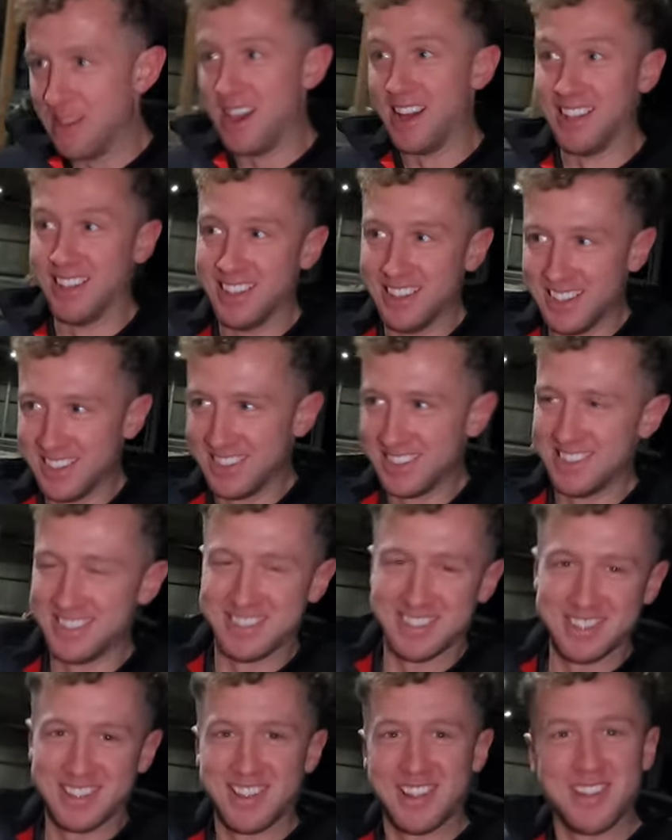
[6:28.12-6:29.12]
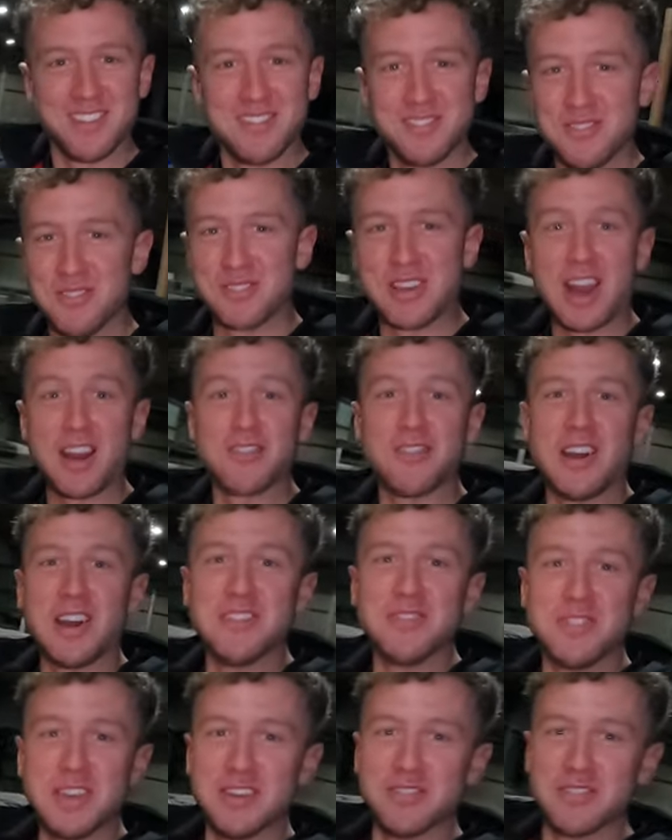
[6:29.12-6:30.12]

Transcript: Well, we've got a fan